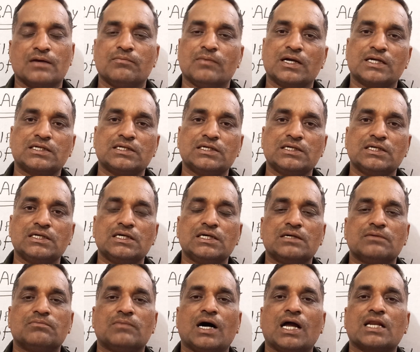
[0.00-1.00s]
But
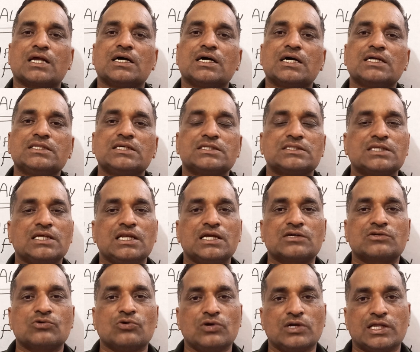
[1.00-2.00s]
Balgangadhar
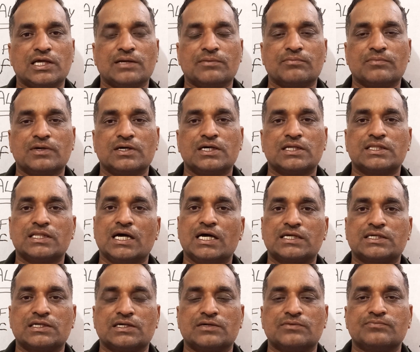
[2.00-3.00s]
Tilak told him
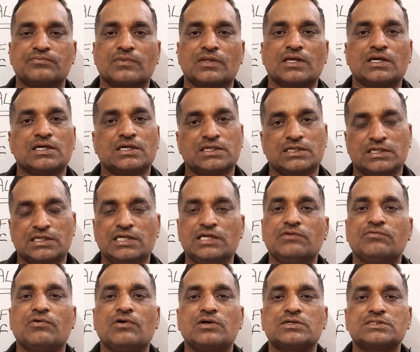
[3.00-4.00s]
that
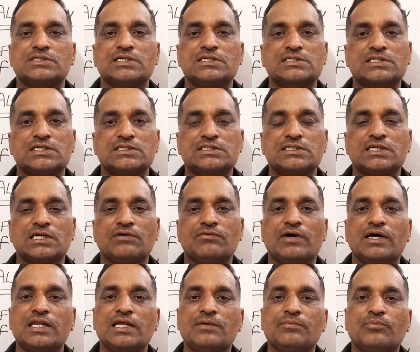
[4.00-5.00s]
he was discussing a
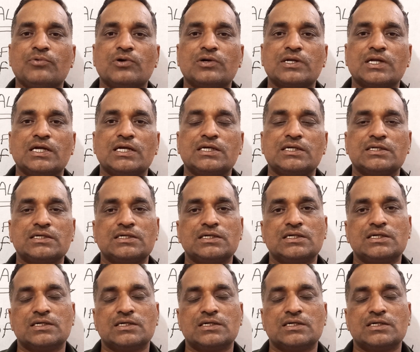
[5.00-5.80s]
very important